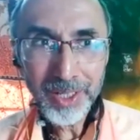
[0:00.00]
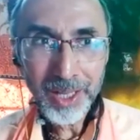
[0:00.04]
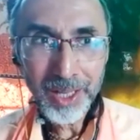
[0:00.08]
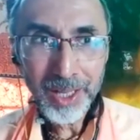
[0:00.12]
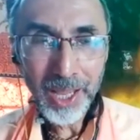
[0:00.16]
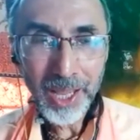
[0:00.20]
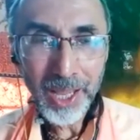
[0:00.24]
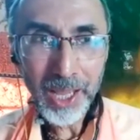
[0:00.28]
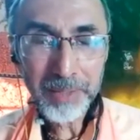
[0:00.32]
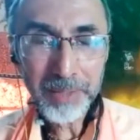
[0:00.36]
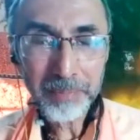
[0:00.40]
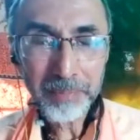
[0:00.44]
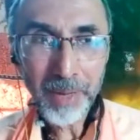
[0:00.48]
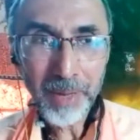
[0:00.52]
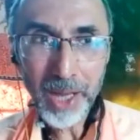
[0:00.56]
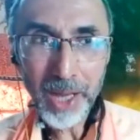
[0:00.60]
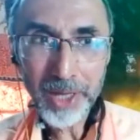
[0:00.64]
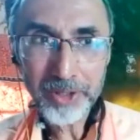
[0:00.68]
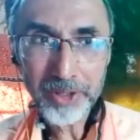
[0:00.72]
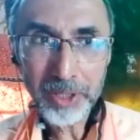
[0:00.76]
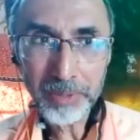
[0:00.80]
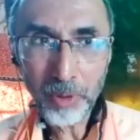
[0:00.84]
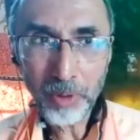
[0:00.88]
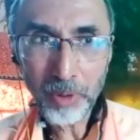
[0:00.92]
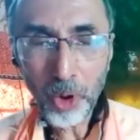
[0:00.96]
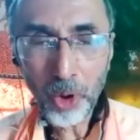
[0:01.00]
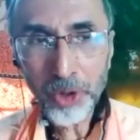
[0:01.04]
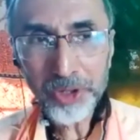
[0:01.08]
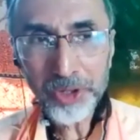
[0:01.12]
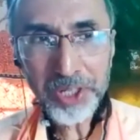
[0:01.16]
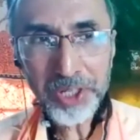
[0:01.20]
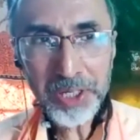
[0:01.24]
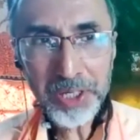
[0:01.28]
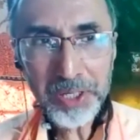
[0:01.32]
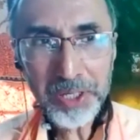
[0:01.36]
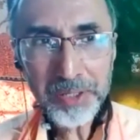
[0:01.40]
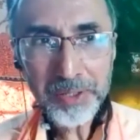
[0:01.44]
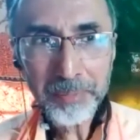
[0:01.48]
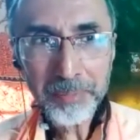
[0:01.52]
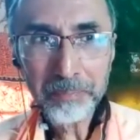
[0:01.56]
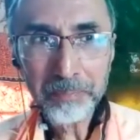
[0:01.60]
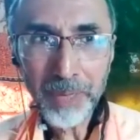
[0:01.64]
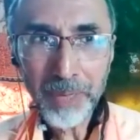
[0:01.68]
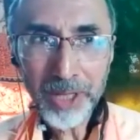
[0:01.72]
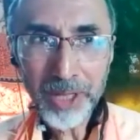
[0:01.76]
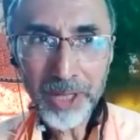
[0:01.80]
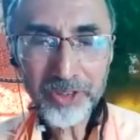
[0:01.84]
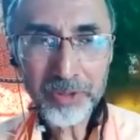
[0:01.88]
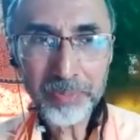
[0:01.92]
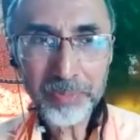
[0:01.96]
and my devotee
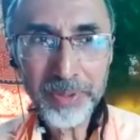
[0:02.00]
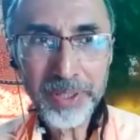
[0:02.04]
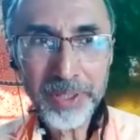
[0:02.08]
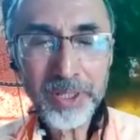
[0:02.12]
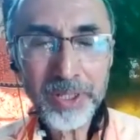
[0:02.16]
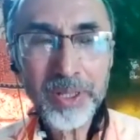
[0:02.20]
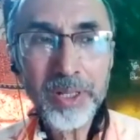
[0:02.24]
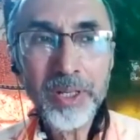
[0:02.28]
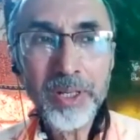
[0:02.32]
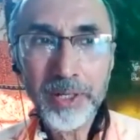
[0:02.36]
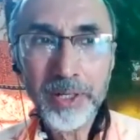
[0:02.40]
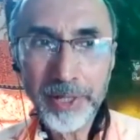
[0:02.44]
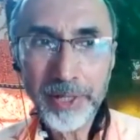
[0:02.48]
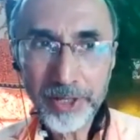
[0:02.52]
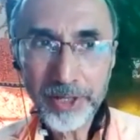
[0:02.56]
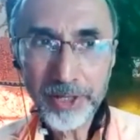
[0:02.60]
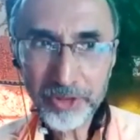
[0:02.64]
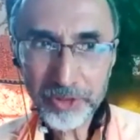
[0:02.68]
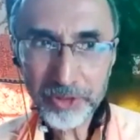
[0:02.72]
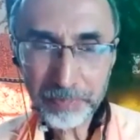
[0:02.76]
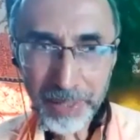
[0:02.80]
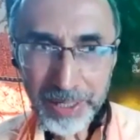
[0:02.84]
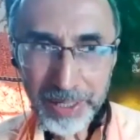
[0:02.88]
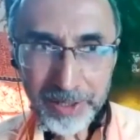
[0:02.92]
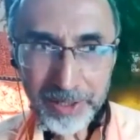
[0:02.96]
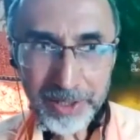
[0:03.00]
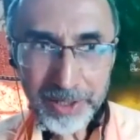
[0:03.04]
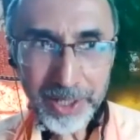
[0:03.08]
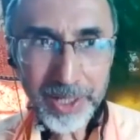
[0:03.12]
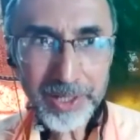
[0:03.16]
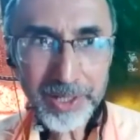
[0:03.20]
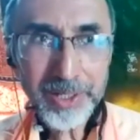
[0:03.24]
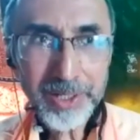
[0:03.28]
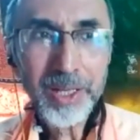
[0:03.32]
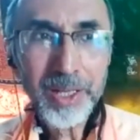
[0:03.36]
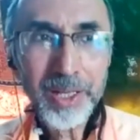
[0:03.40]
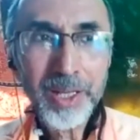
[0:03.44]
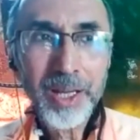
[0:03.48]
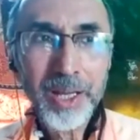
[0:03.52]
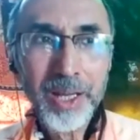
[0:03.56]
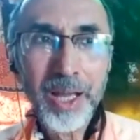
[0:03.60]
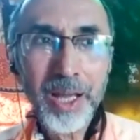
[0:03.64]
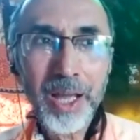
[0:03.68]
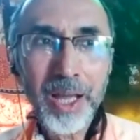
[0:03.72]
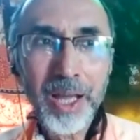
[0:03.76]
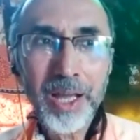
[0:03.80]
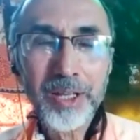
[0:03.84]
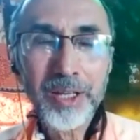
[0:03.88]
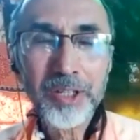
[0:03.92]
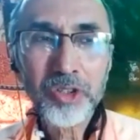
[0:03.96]
must be respected,
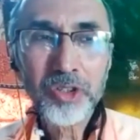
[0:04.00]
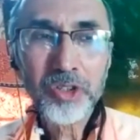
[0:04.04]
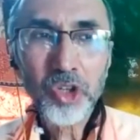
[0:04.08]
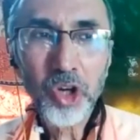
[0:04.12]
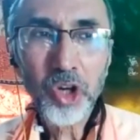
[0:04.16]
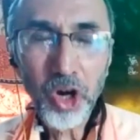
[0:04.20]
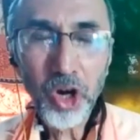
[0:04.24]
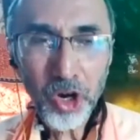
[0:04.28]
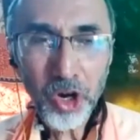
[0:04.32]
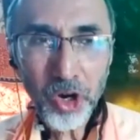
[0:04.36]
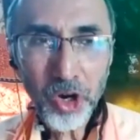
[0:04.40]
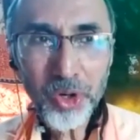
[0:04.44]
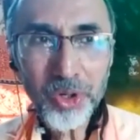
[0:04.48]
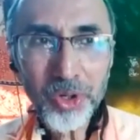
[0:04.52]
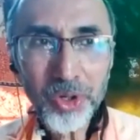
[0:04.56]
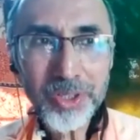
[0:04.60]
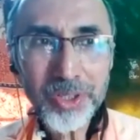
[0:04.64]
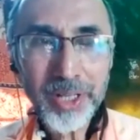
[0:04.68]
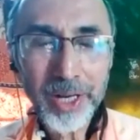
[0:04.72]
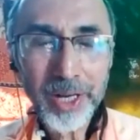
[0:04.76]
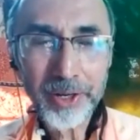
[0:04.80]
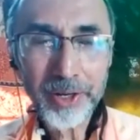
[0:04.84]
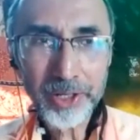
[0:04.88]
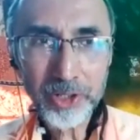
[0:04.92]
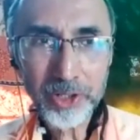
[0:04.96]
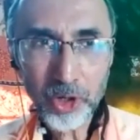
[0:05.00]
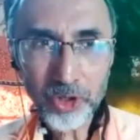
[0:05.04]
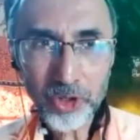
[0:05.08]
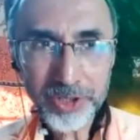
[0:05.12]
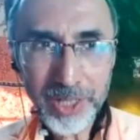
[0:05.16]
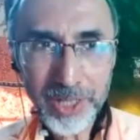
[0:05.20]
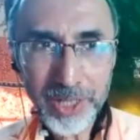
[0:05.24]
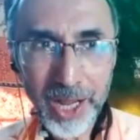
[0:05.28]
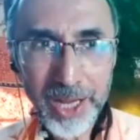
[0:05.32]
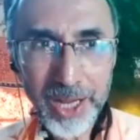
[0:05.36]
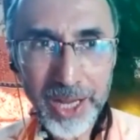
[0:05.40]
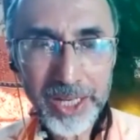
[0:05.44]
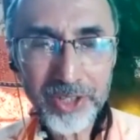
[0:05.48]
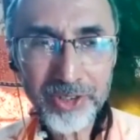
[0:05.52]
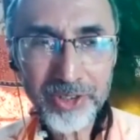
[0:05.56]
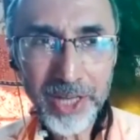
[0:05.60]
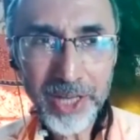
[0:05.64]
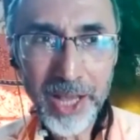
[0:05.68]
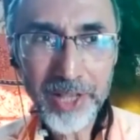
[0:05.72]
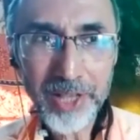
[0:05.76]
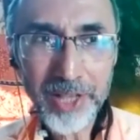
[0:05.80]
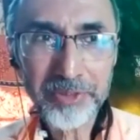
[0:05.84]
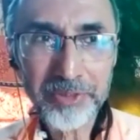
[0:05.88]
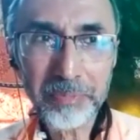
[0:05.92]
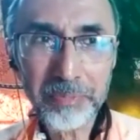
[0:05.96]
called, recognized
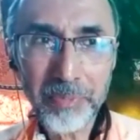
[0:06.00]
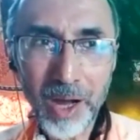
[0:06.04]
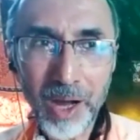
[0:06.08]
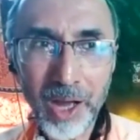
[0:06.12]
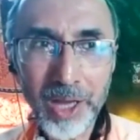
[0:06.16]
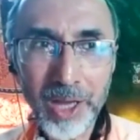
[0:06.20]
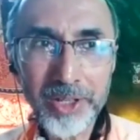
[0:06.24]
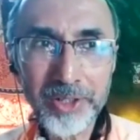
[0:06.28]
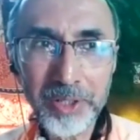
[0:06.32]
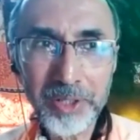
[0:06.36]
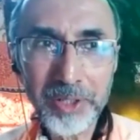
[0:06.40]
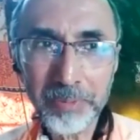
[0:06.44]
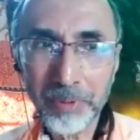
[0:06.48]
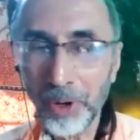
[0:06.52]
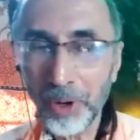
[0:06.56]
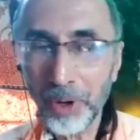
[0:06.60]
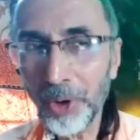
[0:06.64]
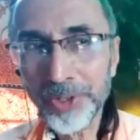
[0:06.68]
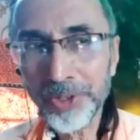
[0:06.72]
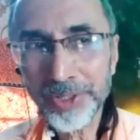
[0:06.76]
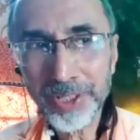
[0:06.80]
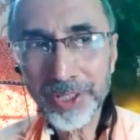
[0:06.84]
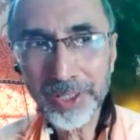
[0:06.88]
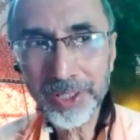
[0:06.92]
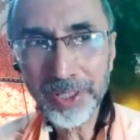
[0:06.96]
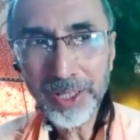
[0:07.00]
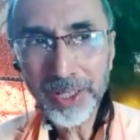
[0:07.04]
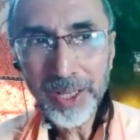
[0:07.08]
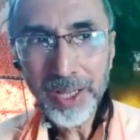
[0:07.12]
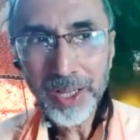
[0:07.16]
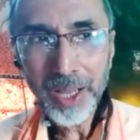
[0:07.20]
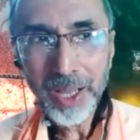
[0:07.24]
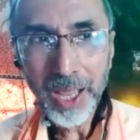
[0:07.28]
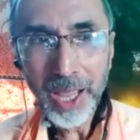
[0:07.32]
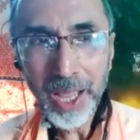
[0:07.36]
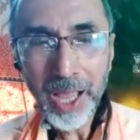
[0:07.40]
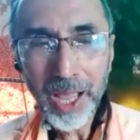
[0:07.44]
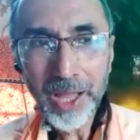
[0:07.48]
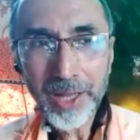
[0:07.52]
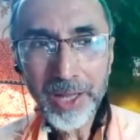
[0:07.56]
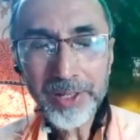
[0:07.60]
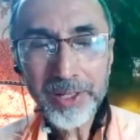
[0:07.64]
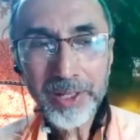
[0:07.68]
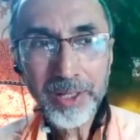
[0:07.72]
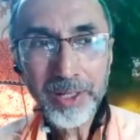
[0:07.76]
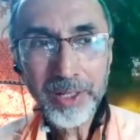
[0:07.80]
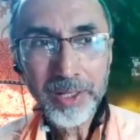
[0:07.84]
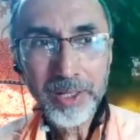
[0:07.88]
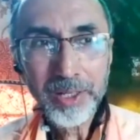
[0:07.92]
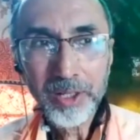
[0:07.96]
as my devotee,
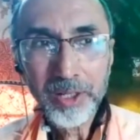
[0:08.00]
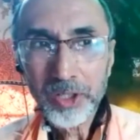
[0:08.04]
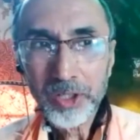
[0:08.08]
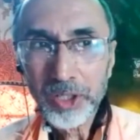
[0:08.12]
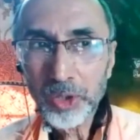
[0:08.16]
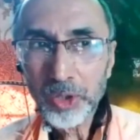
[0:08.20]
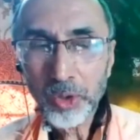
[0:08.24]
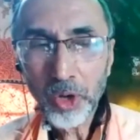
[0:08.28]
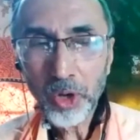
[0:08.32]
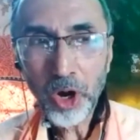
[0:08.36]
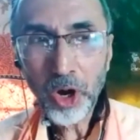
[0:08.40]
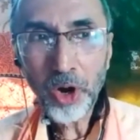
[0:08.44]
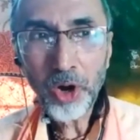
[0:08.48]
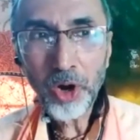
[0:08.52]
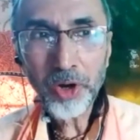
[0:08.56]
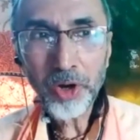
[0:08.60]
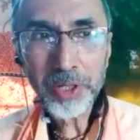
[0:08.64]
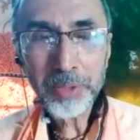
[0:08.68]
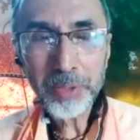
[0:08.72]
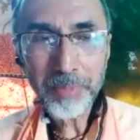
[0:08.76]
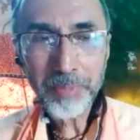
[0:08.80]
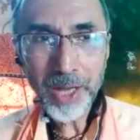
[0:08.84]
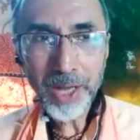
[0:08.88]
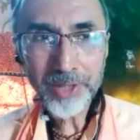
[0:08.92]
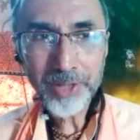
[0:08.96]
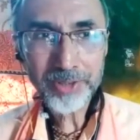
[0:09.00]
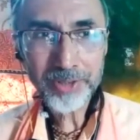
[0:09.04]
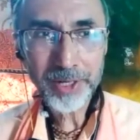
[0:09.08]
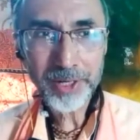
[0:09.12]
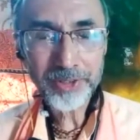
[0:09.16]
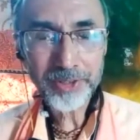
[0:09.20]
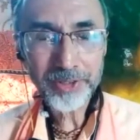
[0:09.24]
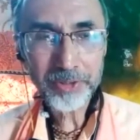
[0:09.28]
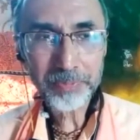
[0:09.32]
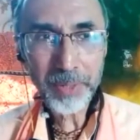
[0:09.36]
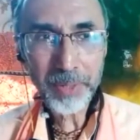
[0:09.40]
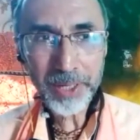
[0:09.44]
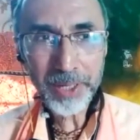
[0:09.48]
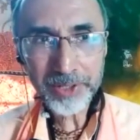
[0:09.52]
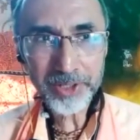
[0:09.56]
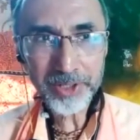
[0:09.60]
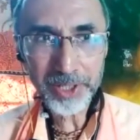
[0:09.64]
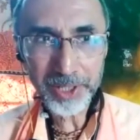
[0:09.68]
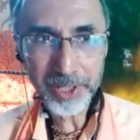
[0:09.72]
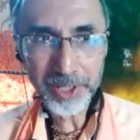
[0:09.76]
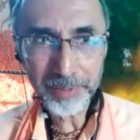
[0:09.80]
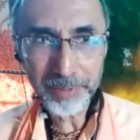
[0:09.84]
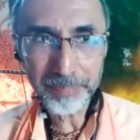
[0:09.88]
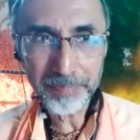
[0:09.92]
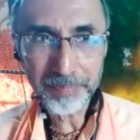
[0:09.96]
and you all must respect
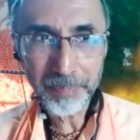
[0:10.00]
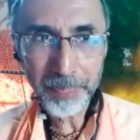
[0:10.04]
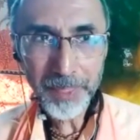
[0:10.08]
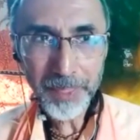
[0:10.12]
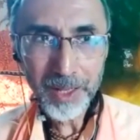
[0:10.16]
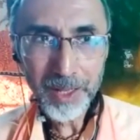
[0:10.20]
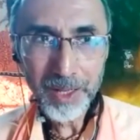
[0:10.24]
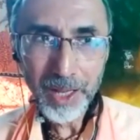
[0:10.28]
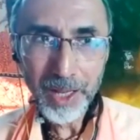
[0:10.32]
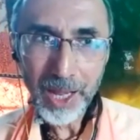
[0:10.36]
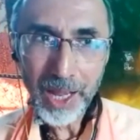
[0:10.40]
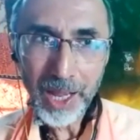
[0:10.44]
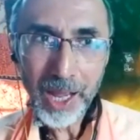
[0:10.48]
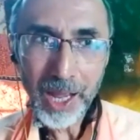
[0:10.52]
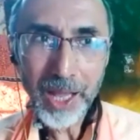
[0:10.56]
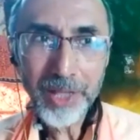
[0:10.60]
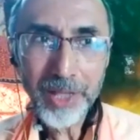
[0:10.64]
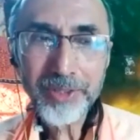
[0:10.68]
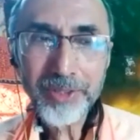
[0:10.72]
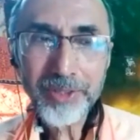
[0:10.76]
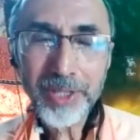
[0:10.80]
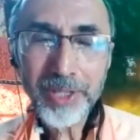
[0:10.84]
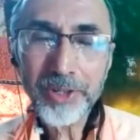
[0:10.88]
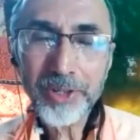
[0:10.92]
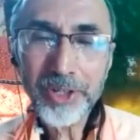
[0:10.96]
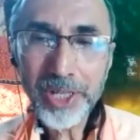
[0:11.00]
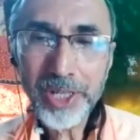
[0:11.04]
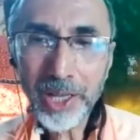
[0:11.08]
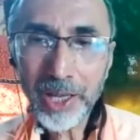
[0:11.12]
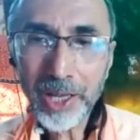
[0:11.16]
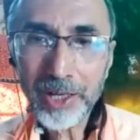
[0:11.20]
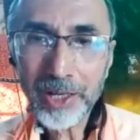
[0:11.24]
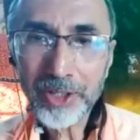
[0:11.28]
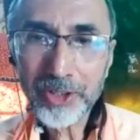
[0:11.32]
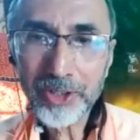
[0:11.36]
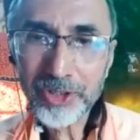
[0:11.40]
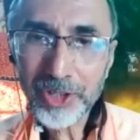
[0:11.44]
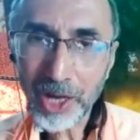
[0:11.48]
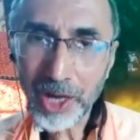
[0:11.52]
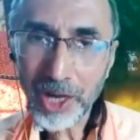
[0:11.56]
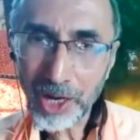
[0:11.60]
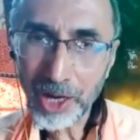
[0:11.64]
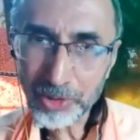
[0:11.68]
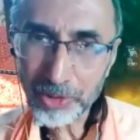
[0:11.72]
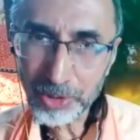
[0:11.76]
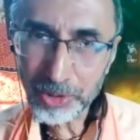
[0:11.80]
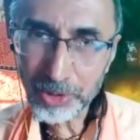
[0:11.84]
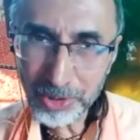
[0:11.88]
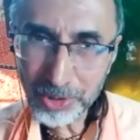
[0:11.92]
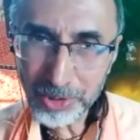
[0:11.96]
him as a real
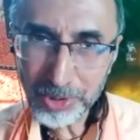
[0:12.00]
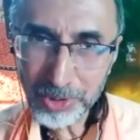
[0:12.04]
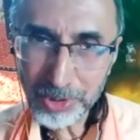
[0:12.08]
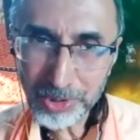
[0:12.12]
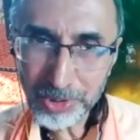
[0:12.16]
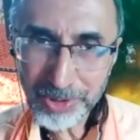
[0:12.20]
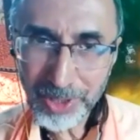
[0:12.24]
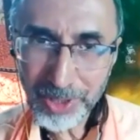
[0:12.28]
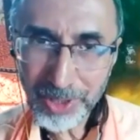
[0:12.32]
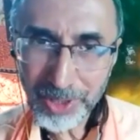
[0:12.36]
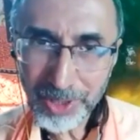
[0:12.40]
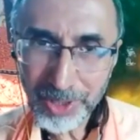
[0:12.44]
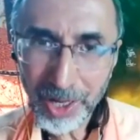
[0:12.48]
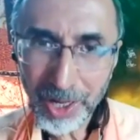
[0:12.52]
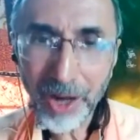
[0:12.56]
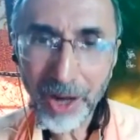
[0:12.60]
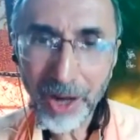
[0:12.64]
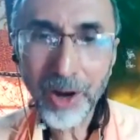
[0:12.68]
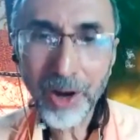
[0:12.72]
sadhu now.